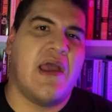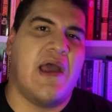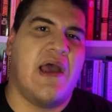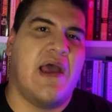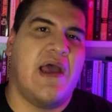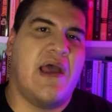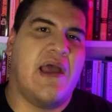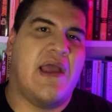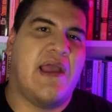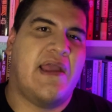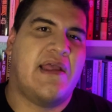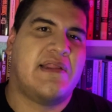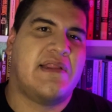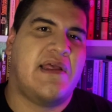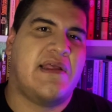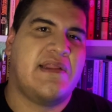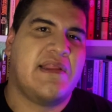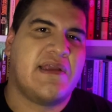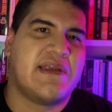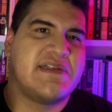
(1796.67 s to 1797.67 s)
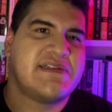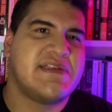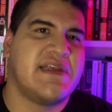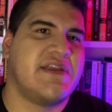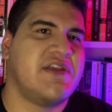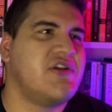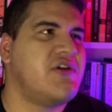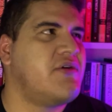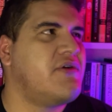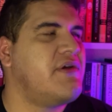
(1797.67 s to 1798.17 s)
And like I
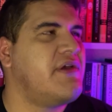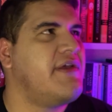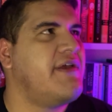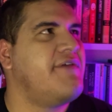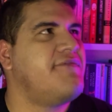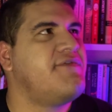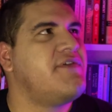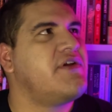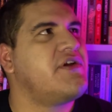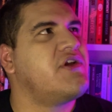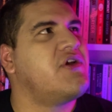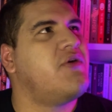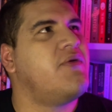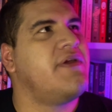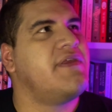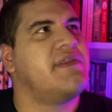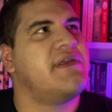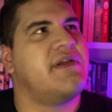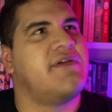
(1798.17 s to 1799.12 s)
said, you know, if you're going